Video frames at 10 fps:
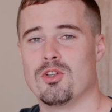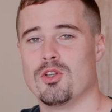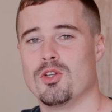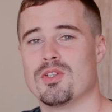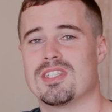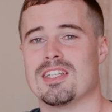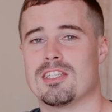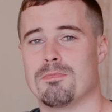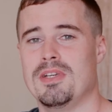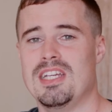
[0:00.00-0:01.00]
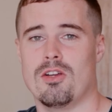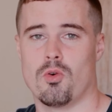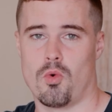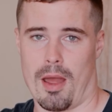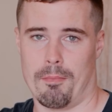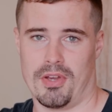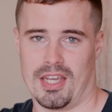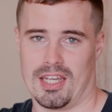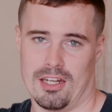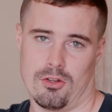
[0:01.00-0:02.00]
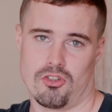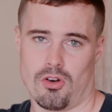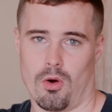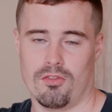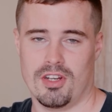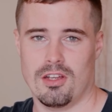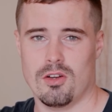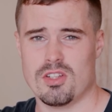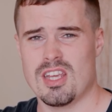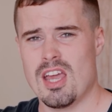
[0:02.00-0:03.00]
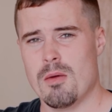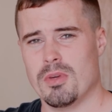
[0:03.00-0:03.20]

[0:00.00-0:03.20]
to use speed ramping in your drone videos